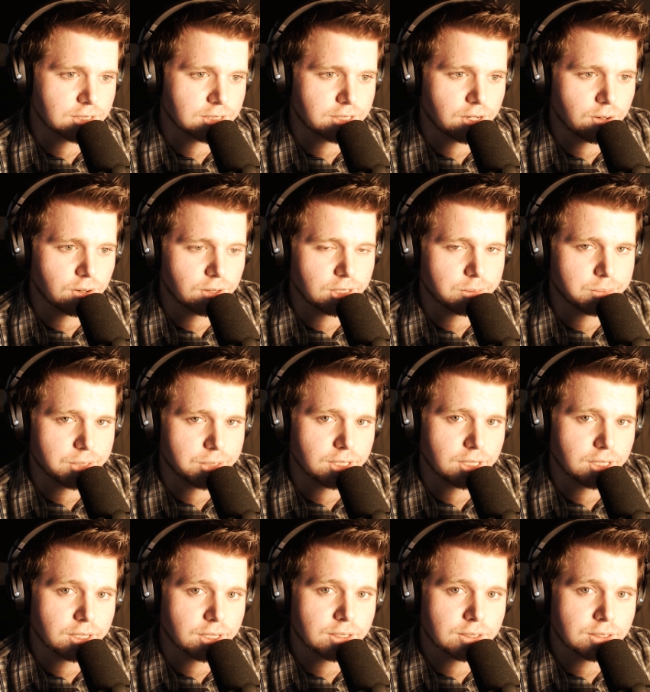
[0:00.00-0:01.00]
it's going to
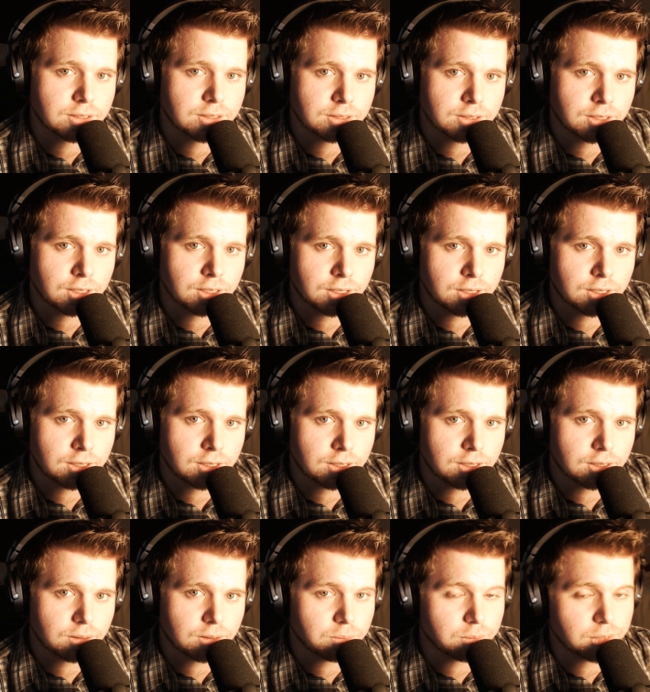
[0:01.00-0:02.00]
be,
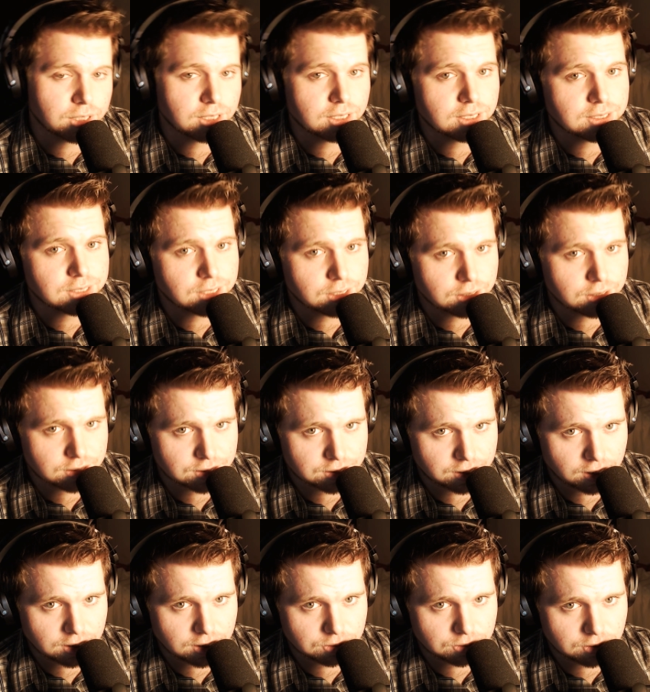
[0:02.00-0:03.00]
but it is a good
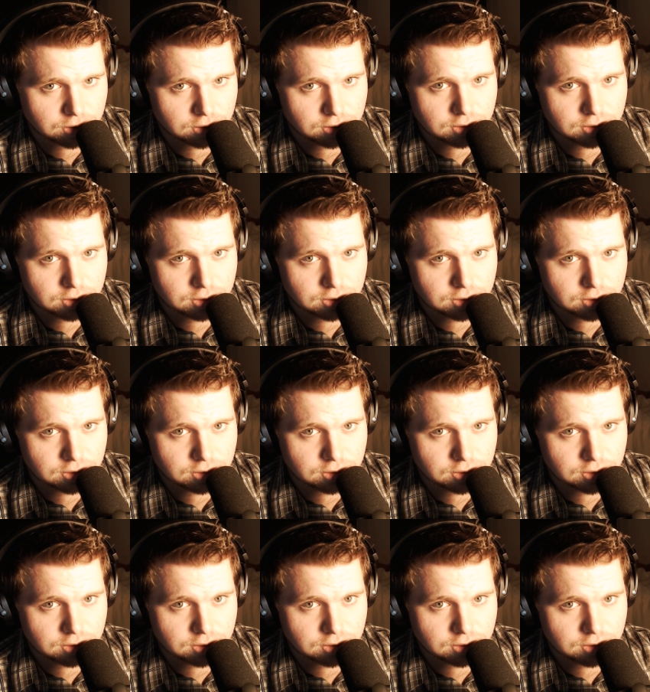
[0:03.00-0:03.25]
schedule.